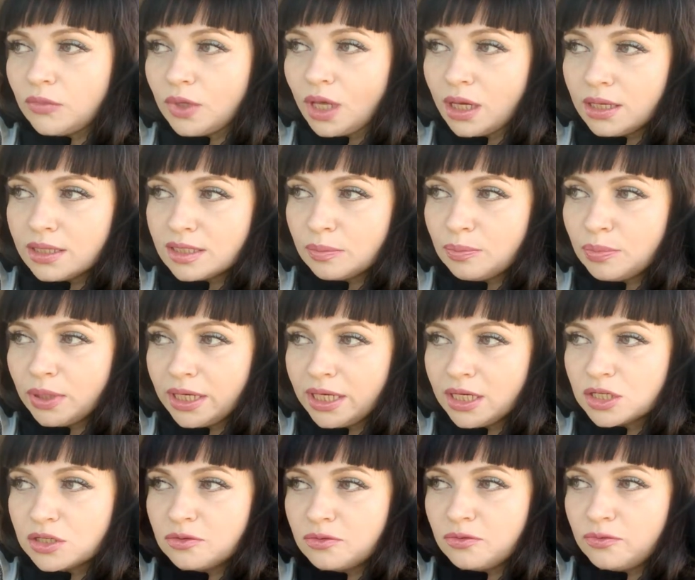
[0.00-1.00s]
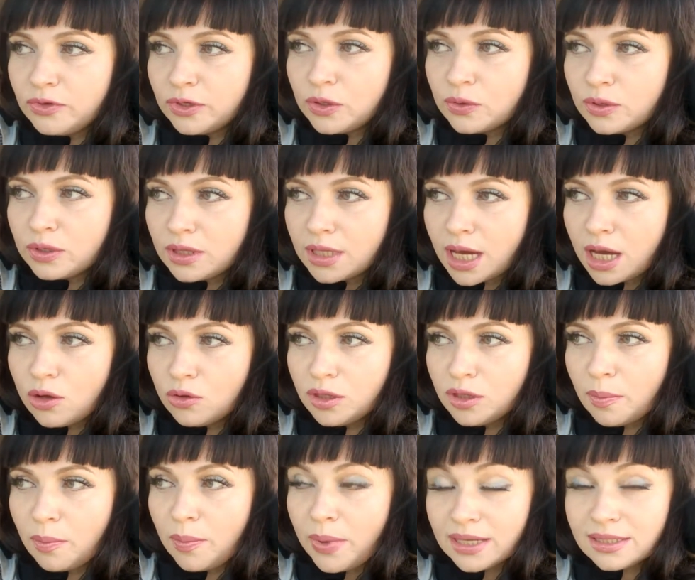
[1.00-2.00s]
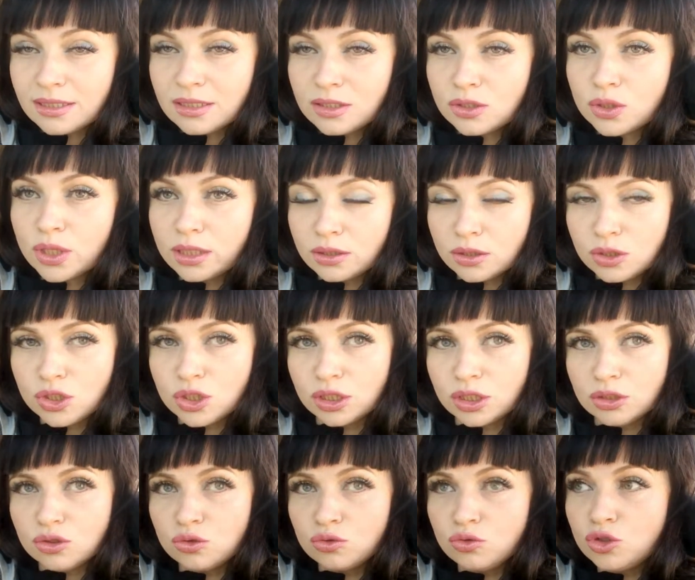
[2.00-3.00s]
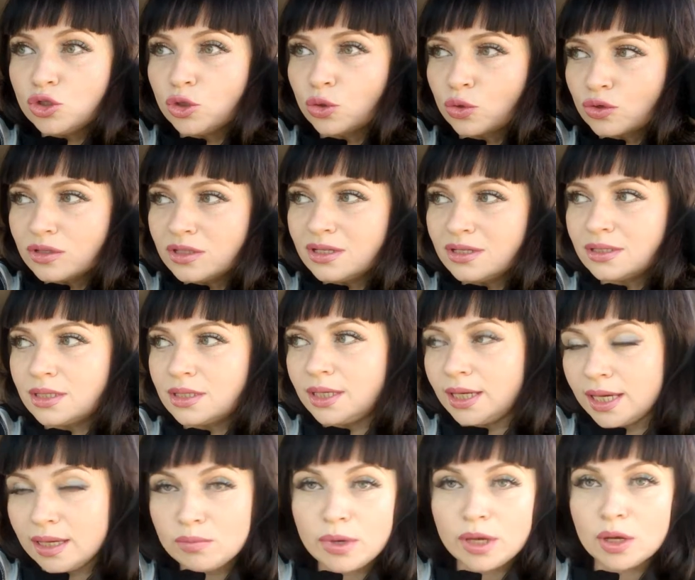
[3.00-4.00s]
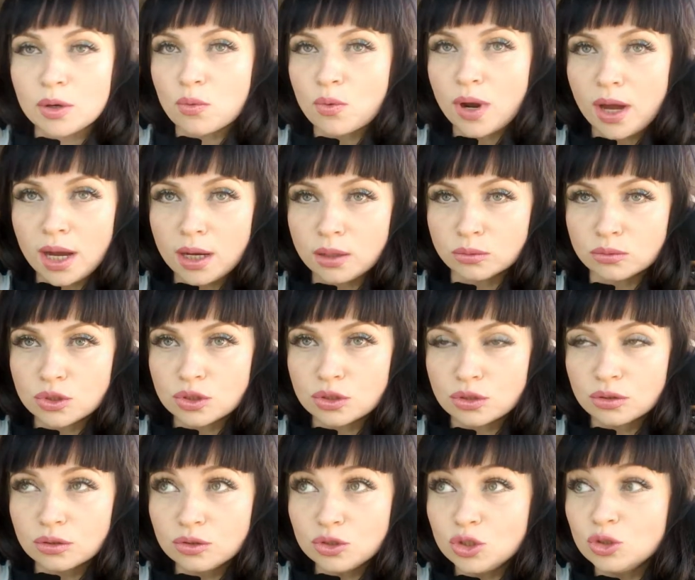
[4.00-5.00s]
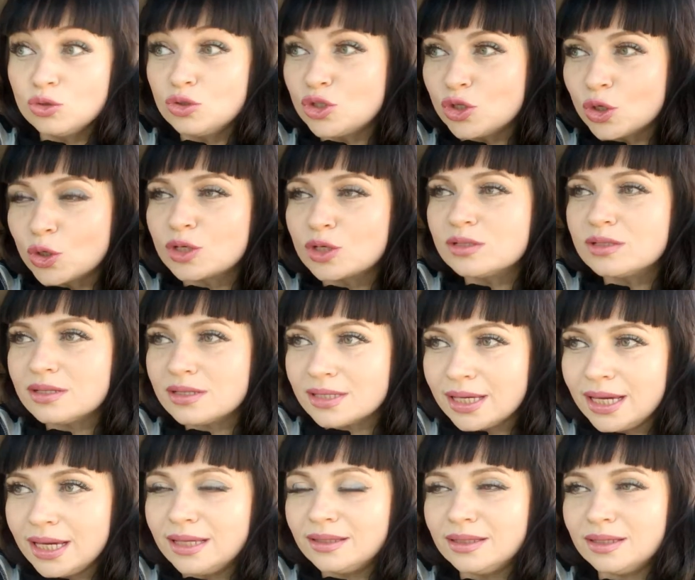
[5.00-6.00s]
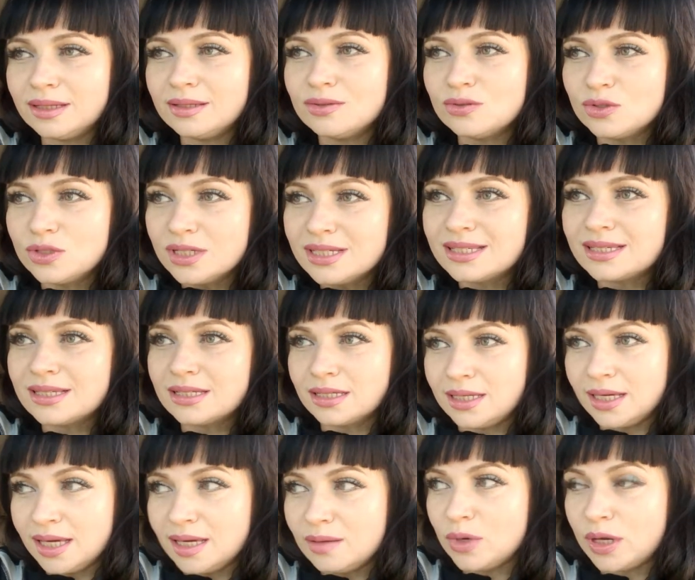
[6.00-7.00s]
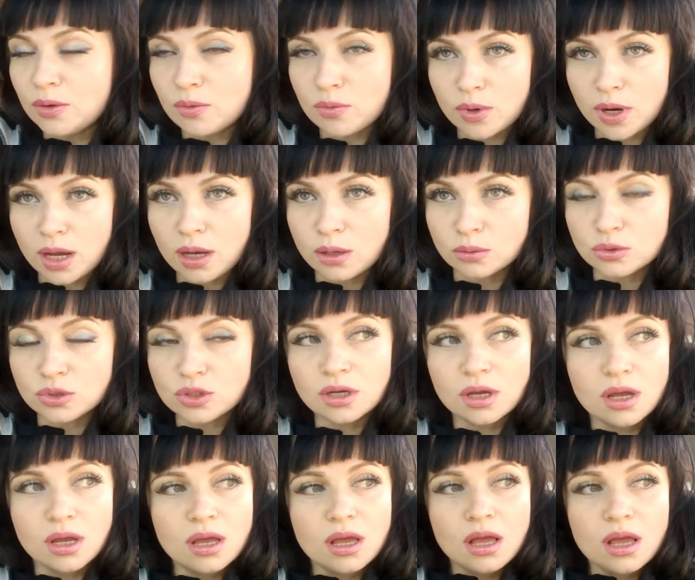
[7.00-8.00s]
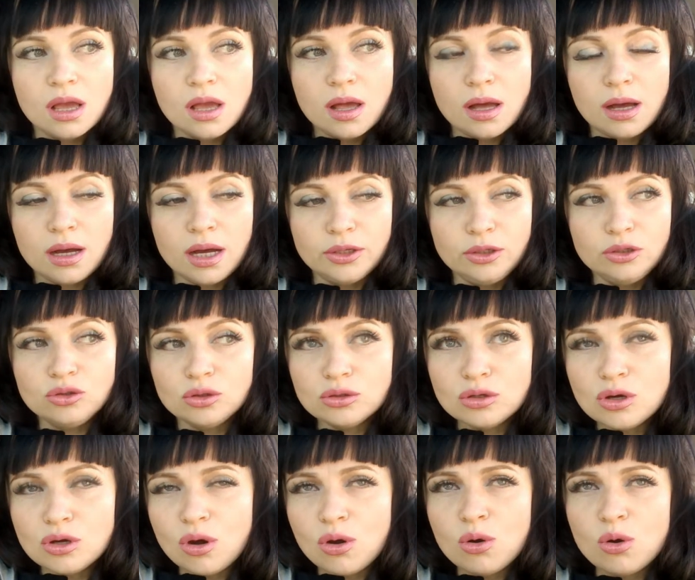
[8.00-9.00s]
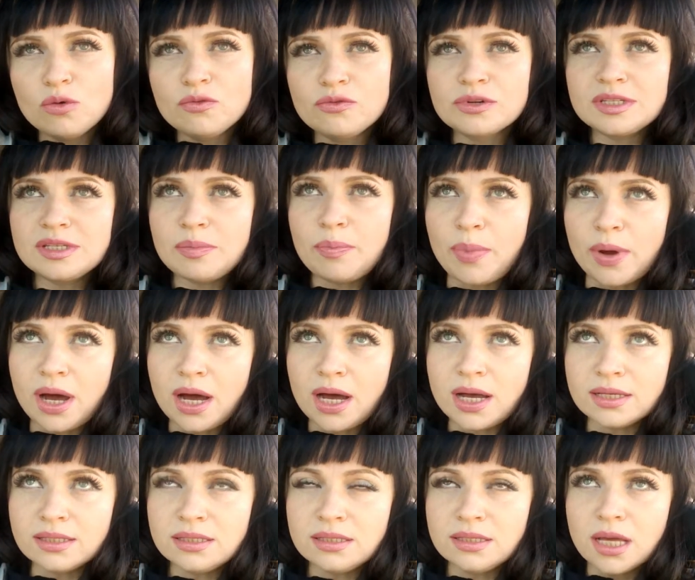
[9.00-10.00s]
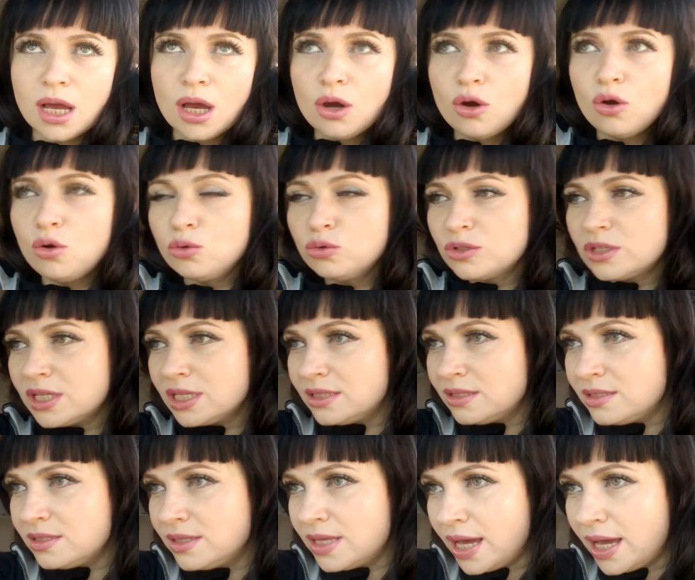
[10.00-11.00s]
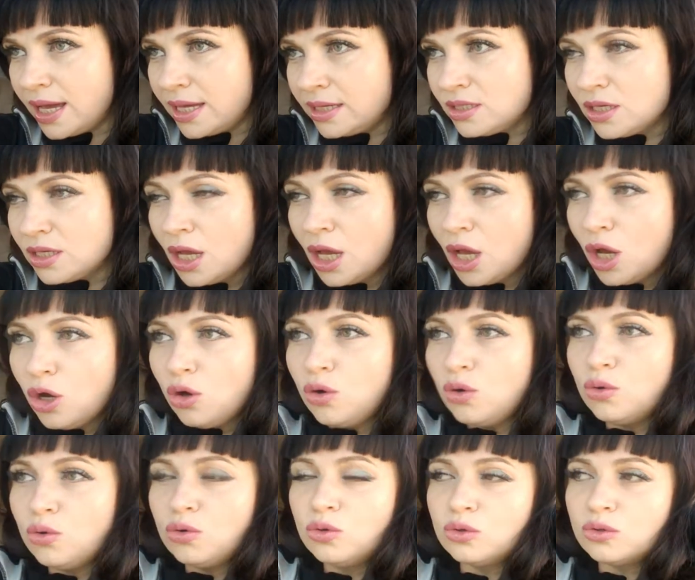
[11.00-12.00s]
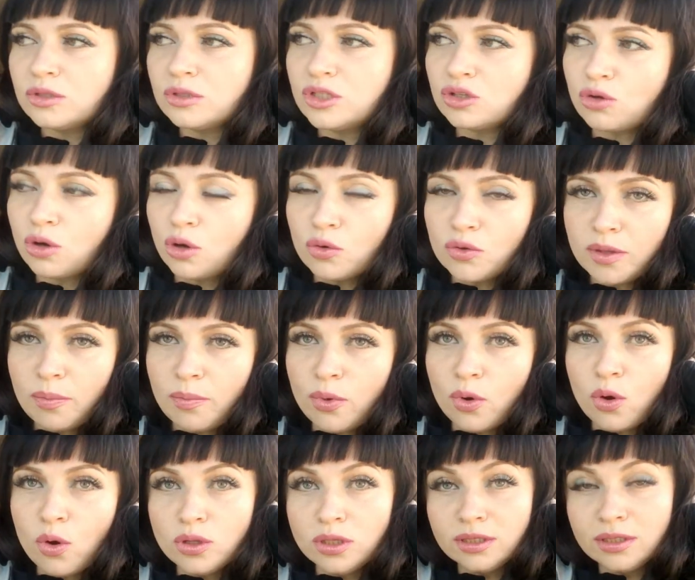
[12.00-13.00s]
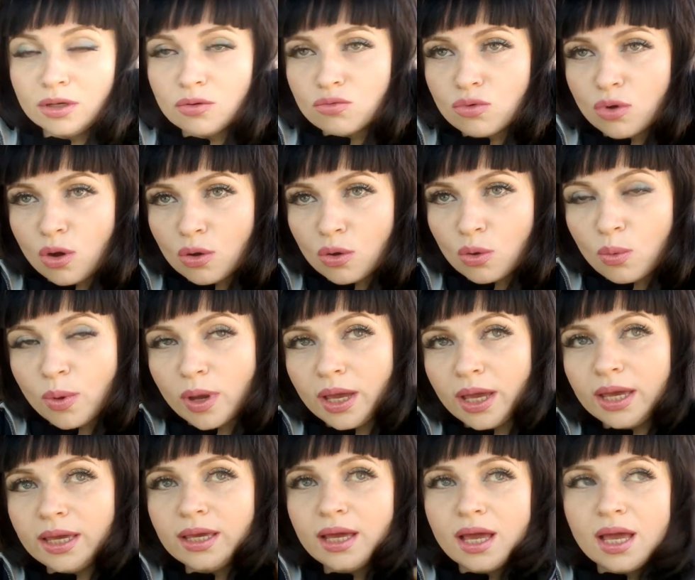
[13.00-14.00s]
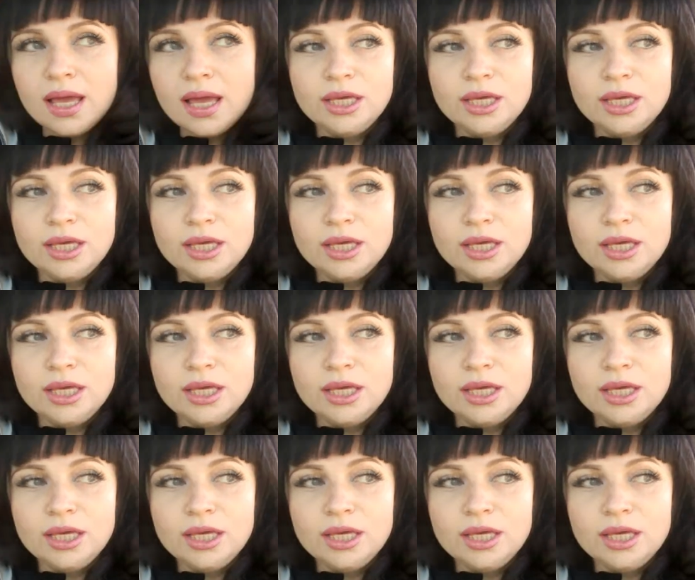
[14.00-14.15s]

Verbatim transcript: as a players figuring out the best strategy to turn this game around to turn this game this game around uh, you don't go over the past, who said that, who threw the ball in the wrong way.